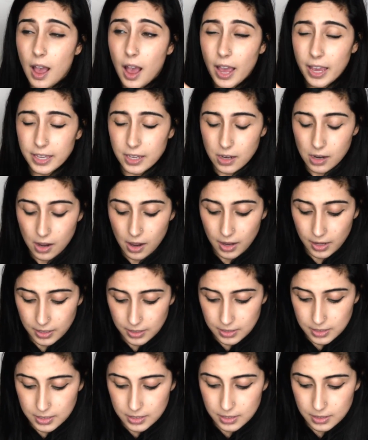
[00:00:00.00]
I
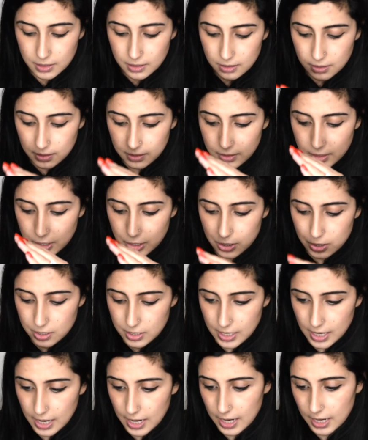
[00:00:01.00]
got the
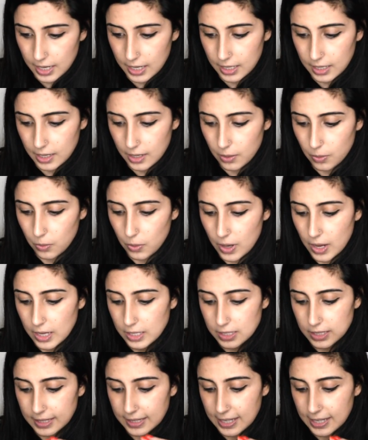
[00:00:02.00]
shade as